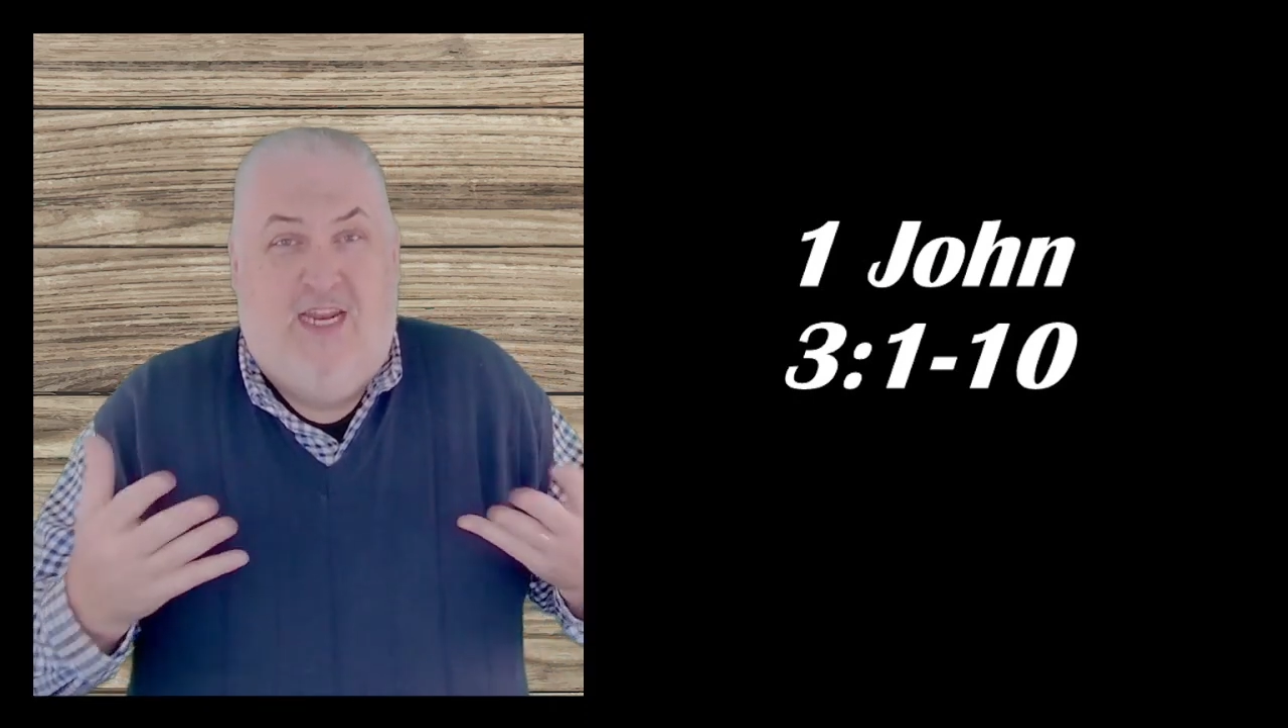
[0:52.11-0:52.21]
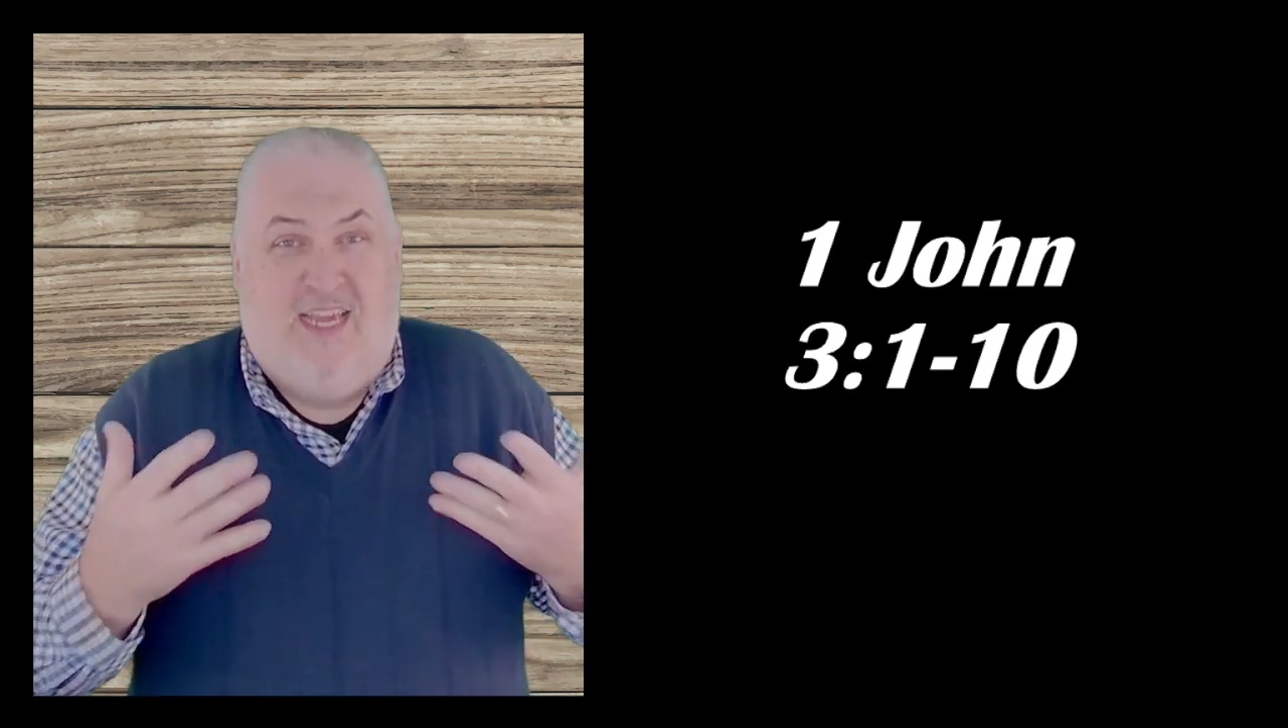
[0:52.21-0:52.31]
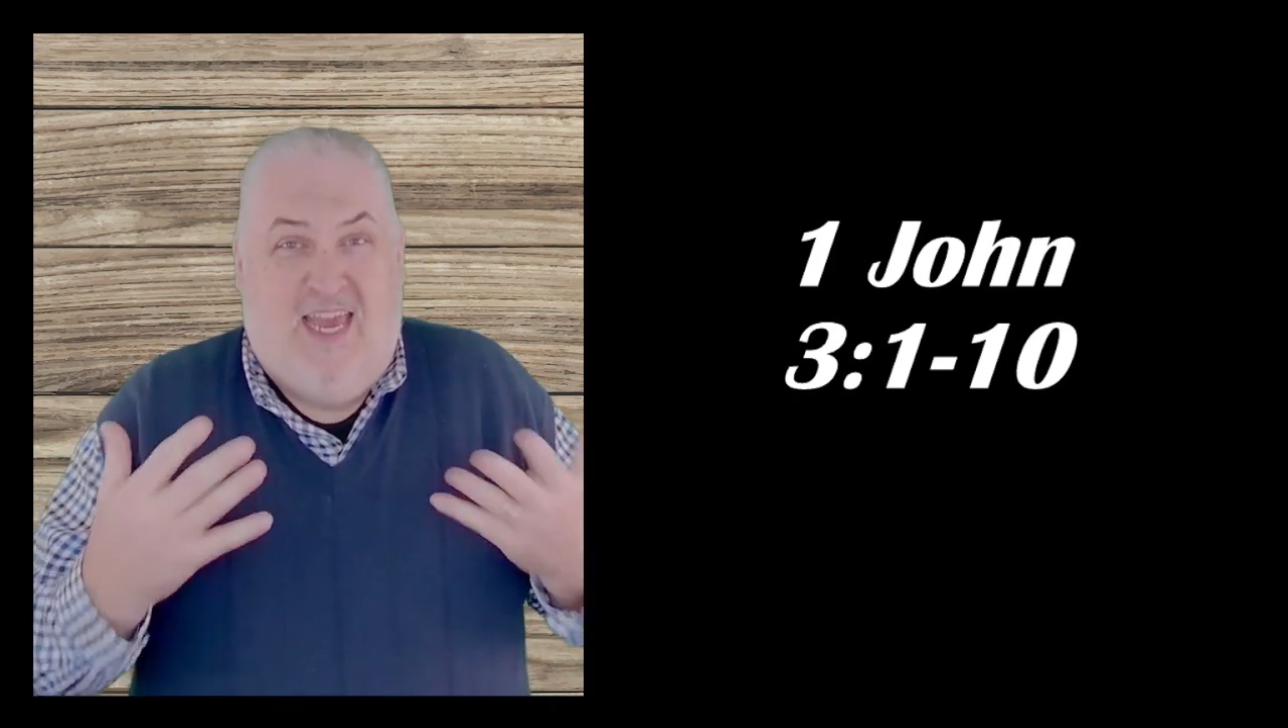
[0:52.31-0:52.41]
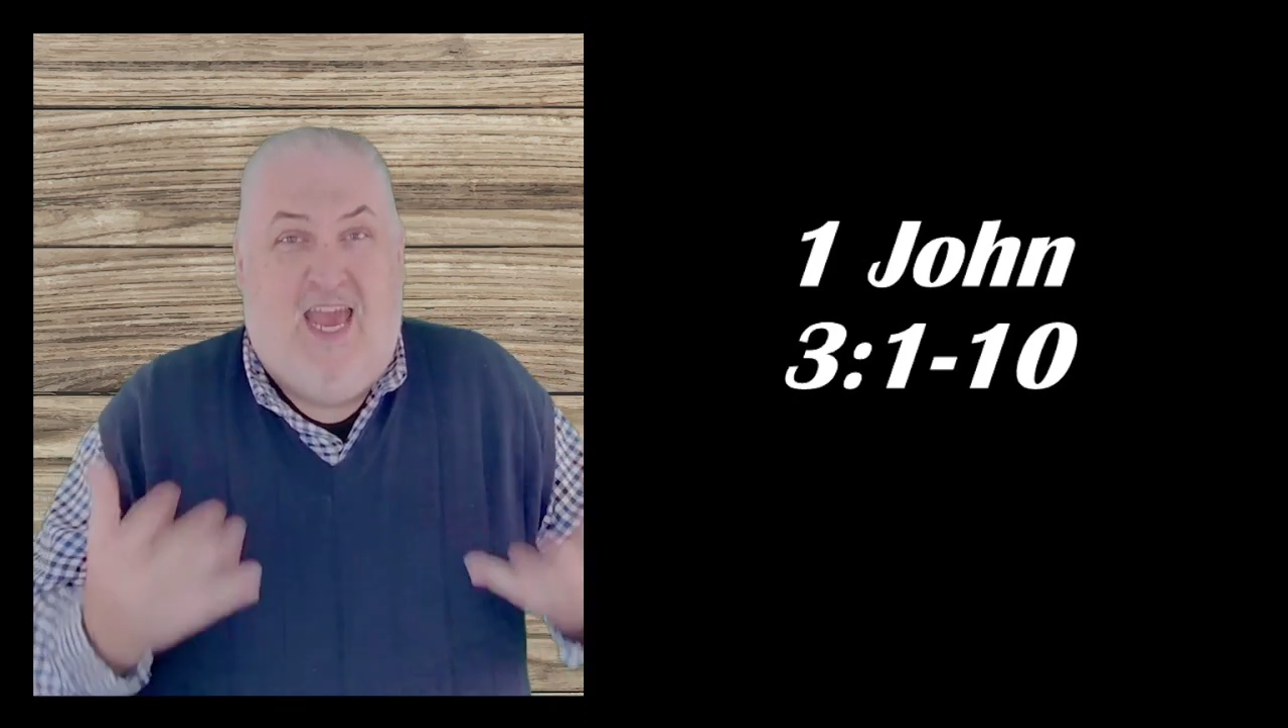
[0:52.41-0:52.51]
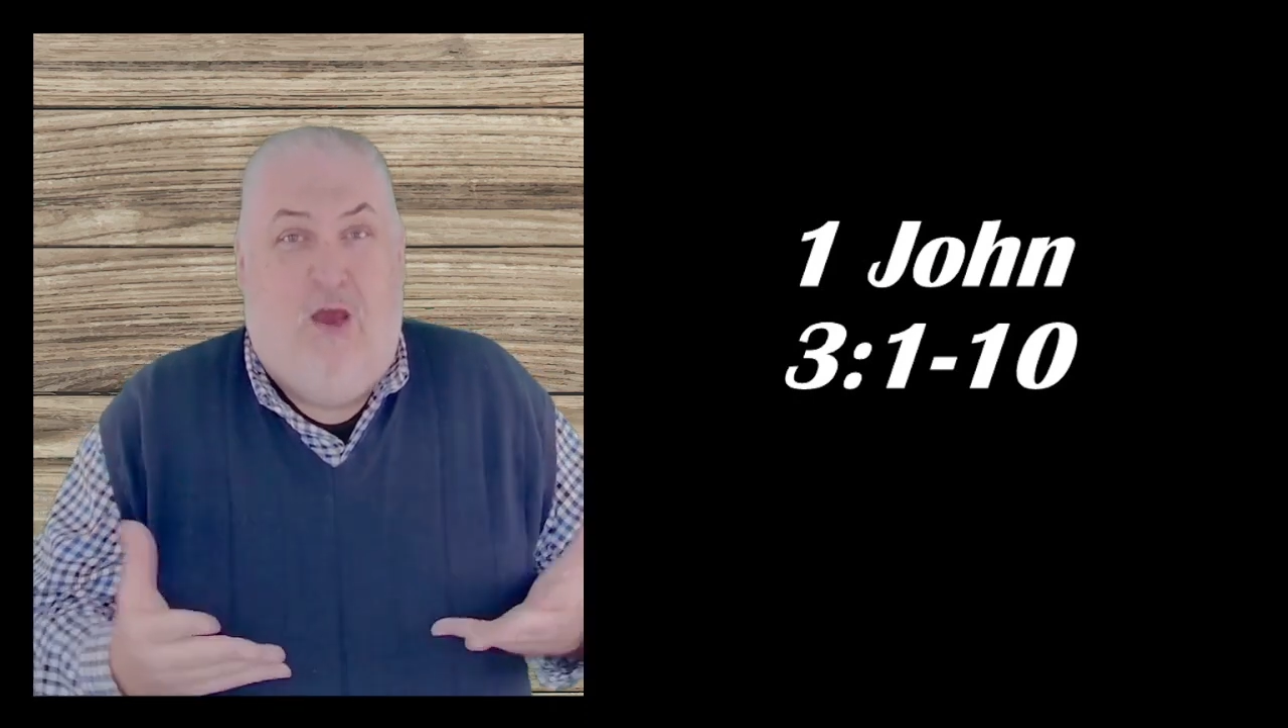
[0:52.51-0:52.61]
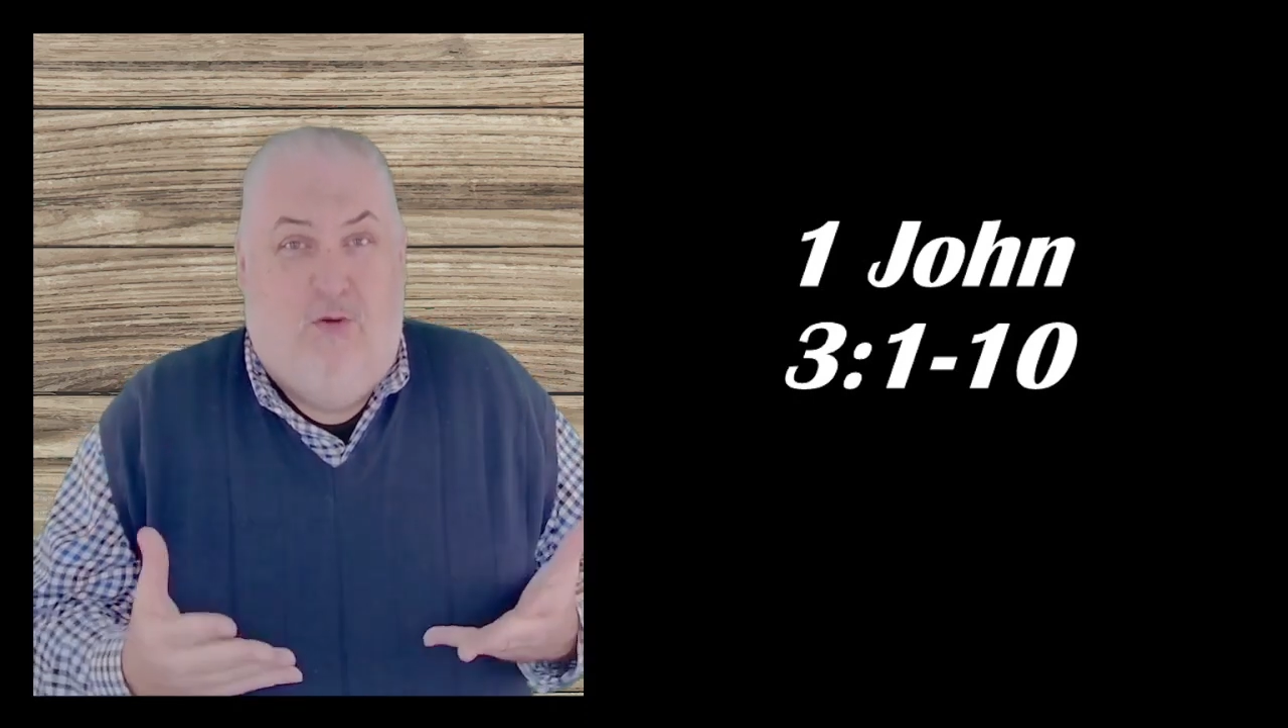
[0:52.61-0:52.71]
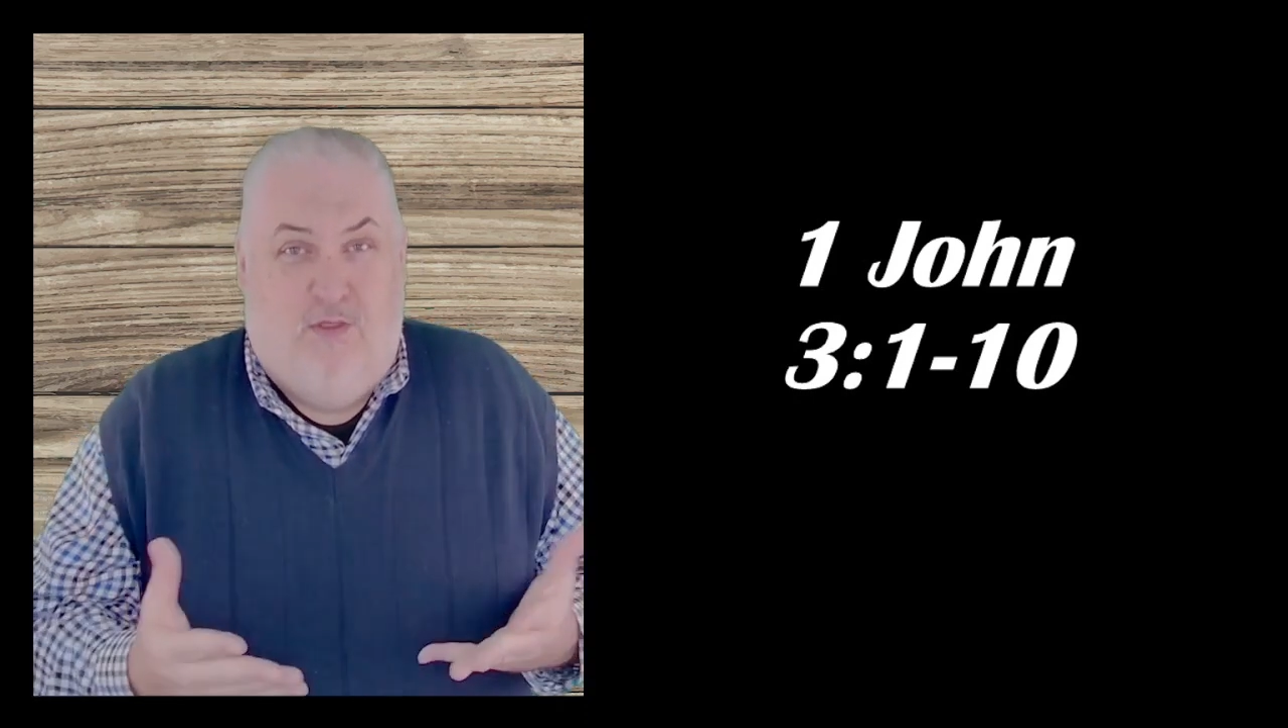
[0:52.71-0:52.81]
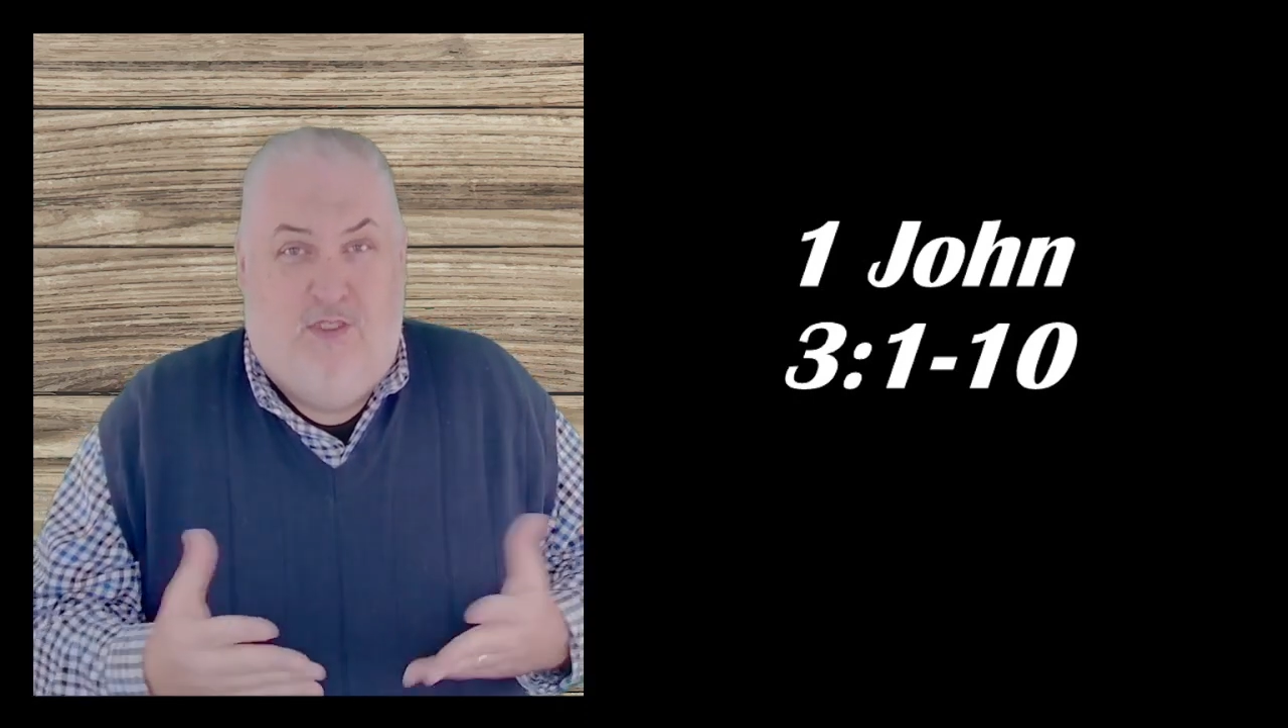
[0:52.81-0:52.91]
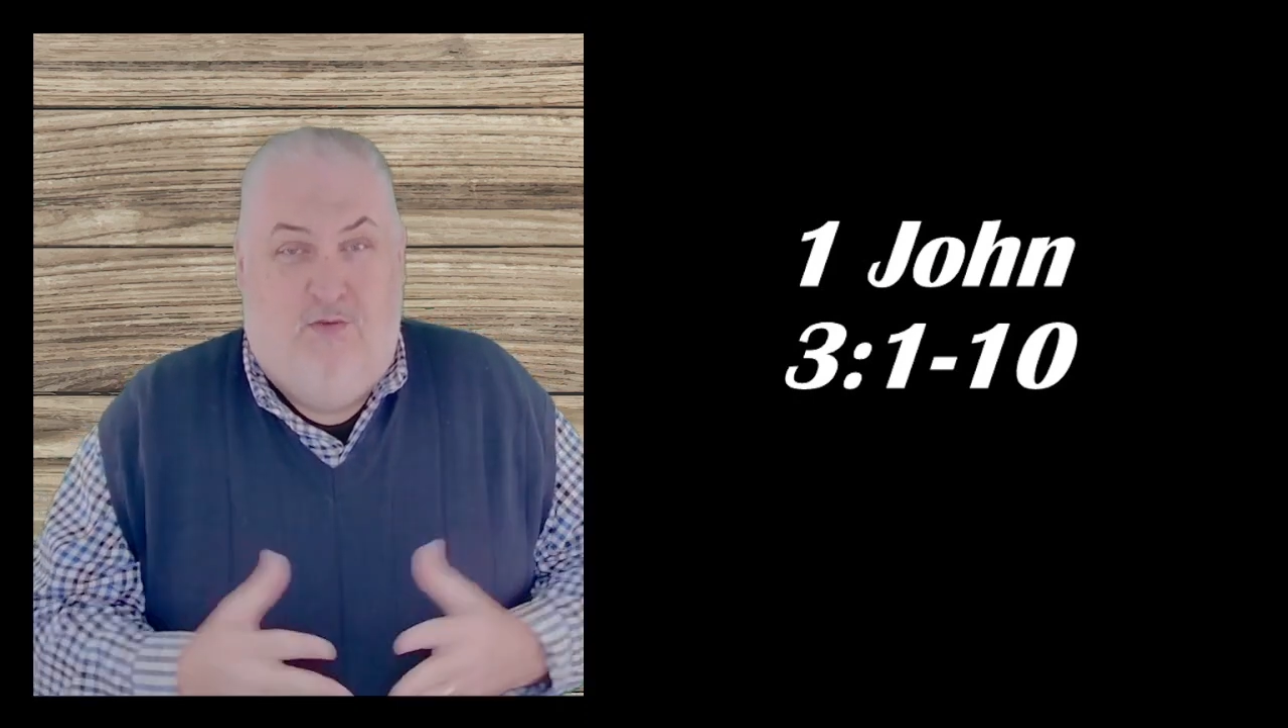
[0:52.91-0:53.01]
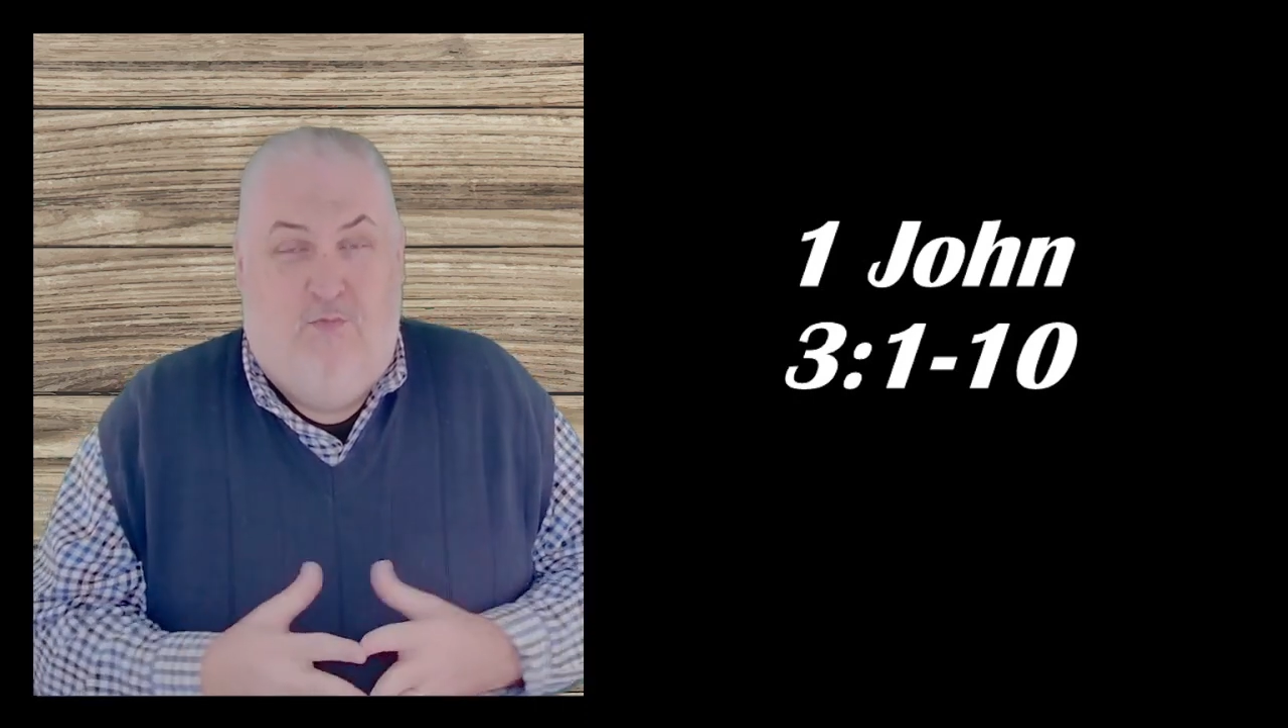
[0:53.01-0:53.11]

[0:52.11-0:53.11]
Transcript: accounts of